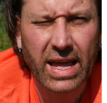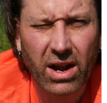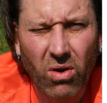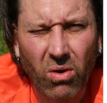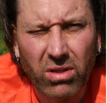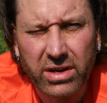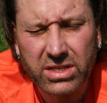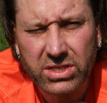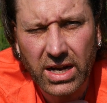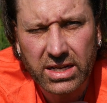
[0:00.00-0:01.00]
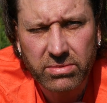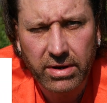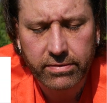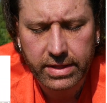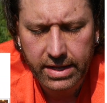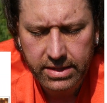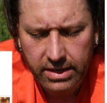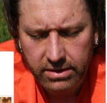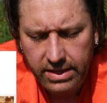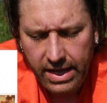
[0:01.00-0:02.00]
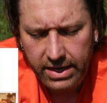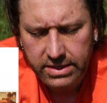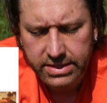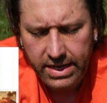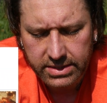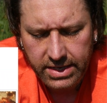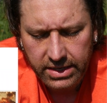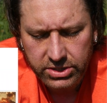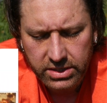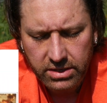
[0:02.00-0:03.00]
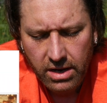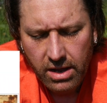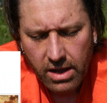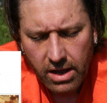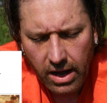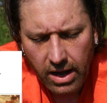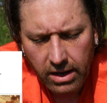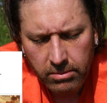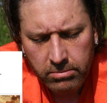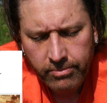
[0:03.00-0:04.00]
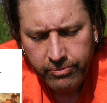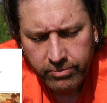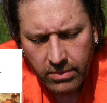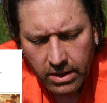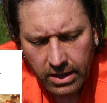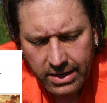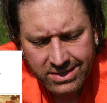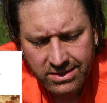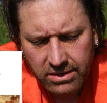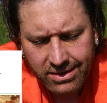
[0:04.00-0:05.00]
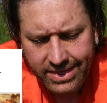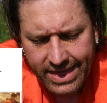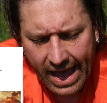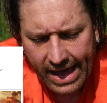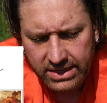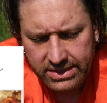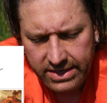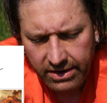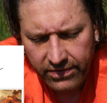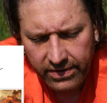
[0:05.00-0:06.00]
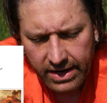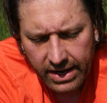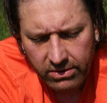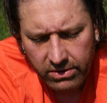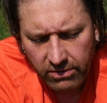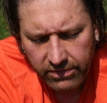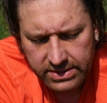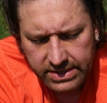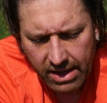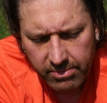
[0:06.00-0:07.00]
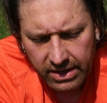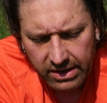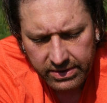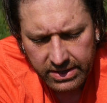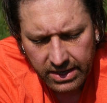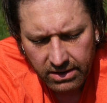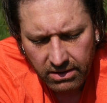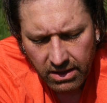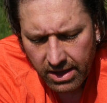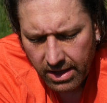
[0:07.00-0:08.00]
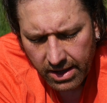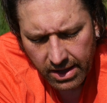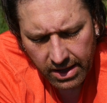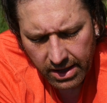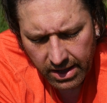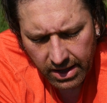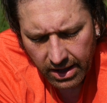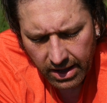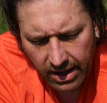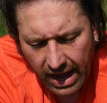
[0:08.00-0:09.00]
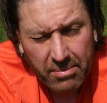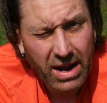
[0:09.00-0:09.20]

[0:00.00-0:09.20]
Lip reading: that hole in his chest, whatever that thing, or that indentation. It doesn't look that different. I don't know if it's that big of a deal. I'm